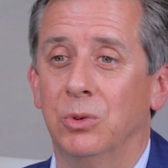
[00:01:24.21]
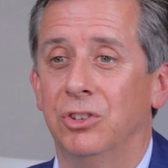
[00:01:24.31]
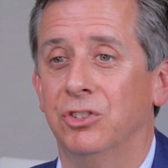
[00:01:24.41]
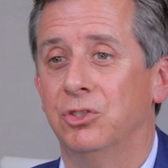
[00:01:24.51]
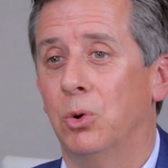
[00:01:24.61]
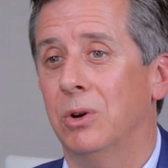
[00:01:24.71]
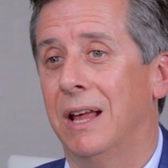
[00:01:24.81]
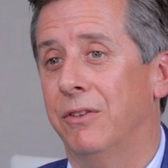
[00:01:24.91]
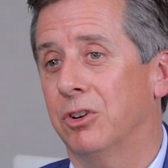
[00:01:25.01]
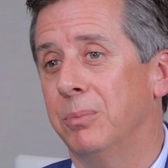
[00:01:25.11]
Was it stored
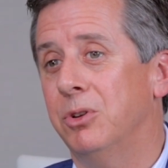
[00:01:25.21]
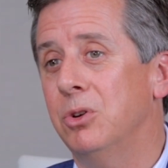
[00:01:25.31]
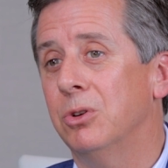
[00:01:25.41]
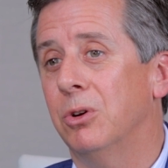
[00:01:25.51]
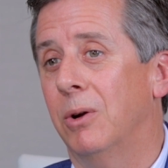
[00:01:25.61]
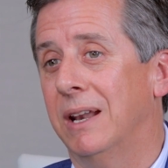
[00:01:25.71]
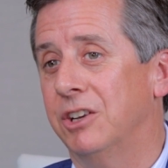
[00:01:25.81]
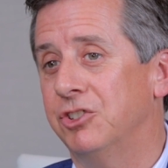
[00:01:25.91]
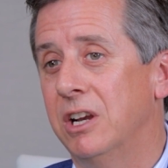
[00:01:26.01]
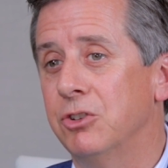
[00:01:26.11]
on their computer or on
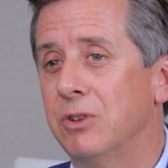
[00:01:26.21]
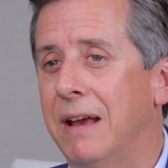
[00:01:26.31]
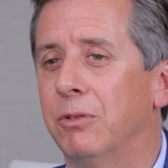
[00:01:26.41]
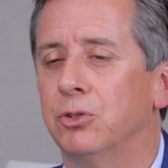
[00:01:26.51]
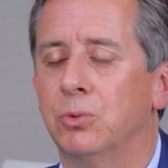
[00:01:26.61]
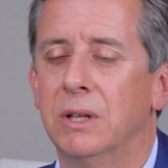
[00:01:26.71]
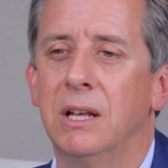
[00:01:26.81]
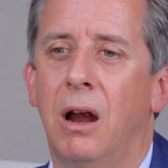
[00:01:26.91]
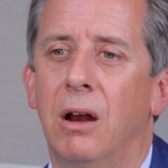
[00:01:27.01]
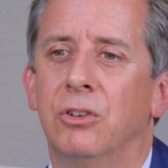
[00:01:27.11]
a shared drive? It was
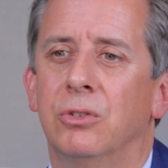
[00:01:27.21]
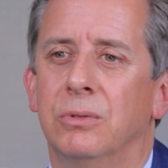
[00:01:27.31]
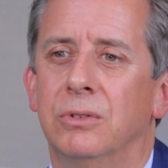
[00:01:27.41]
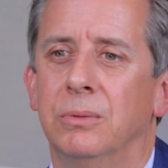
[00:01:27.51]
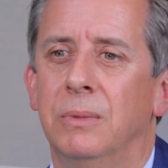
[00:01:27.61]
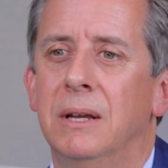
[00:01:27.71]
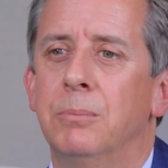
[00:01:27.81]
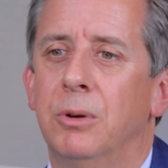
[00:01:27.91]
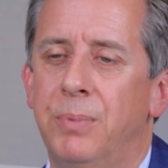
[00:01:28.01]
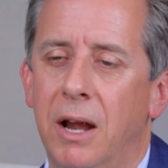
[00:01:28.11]
really hard to
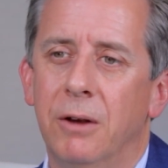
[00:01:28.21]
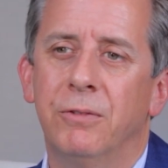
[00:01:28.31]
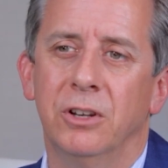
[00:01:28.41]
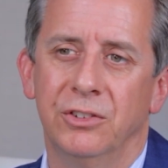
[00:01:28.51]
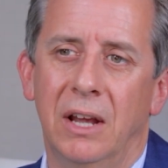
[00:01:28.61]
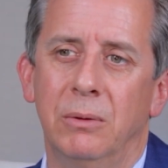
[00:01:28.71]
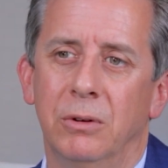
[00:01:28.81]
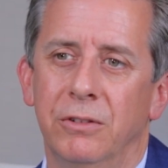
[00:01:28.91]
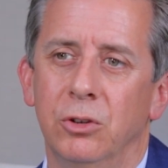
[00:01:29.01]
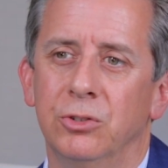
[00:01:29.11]
prepare for design
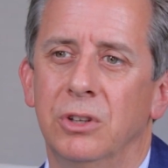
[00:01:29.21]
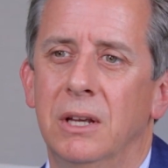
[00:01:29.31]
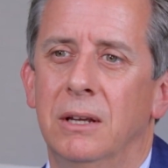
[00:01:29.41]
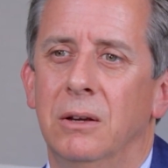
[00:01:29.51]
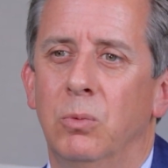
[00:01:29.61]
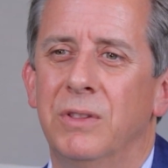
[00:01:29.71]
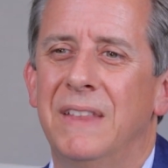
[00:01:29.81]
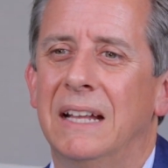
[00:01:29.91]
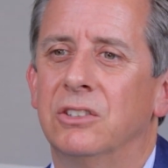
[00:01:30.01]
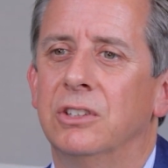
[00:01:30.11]
reviews with
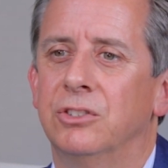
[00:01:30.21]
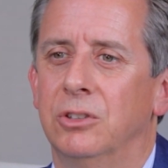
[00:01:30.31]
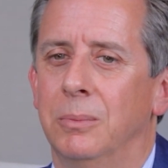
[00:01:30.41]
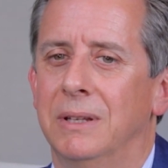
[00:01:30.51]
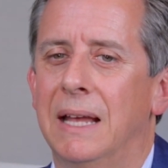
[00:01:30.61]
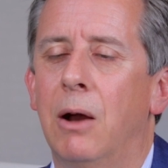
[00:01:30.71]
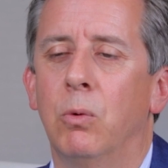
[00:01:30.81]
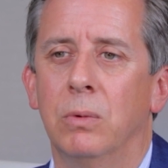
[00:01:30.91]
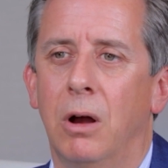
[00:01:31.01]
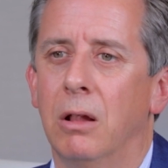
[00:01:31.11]
that system, and
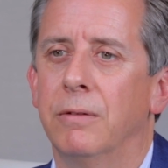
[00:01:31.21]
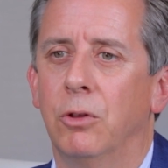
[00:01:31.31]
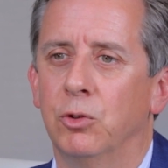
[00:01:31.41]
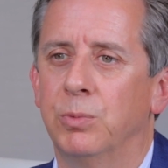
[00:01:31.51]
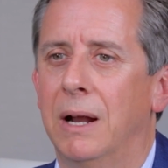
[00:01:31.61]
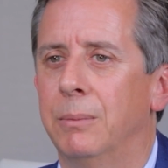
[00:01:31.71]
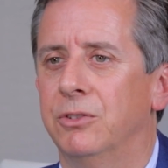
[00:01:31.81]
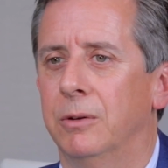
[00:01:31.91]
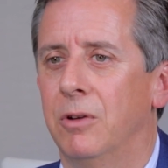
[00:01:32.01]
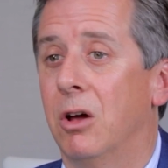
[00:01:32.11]
now all of those
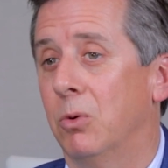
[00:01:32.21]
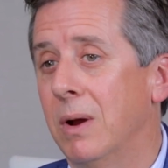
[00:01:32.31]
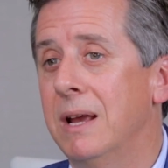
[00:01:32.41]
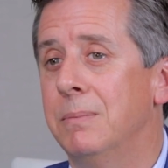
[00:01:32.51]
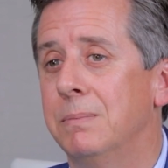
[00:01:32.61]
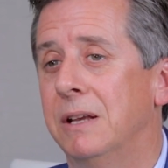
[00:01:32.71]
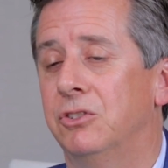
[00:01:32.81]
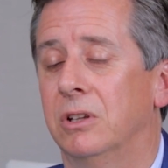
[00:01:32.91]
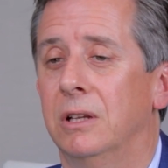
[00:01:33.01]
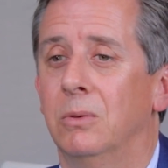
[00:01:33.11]
problems have gone away
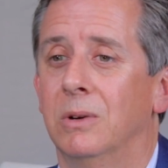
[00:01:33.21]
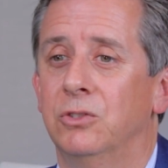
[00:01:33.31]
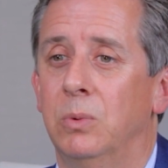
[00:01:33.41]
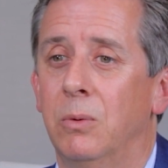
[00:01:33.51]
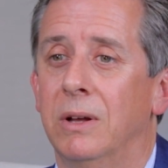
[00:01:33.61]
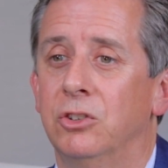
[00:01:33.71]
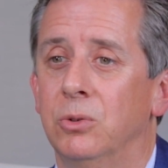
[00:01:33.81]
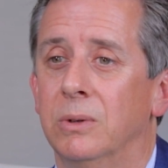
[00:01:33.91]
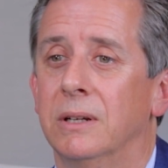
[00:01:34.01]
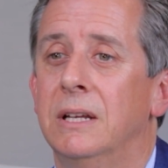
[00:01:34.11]
basically once we went
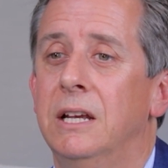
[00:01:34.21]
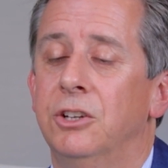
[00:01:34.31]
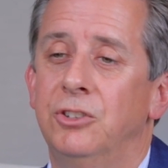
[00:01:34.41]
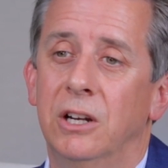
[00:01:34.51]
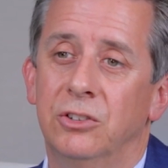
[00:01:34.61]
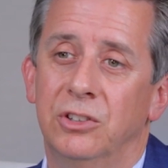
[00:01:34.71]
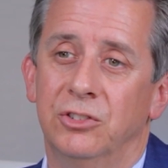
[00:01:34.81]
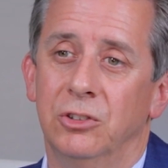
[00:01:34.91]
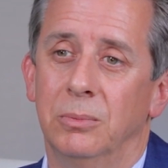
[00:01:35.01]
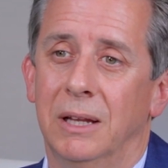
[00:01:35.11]
to a shared
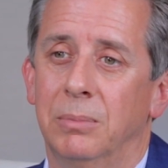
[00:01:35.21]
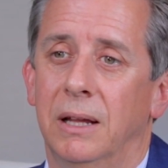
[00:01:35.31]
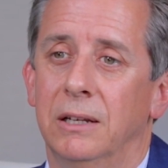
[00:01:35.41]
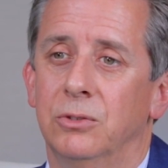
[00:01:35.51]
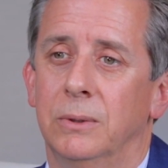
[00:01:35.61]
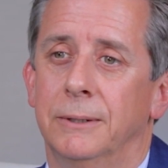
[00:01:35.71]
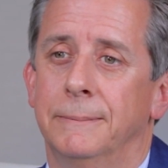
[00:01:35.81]
system like Planisware.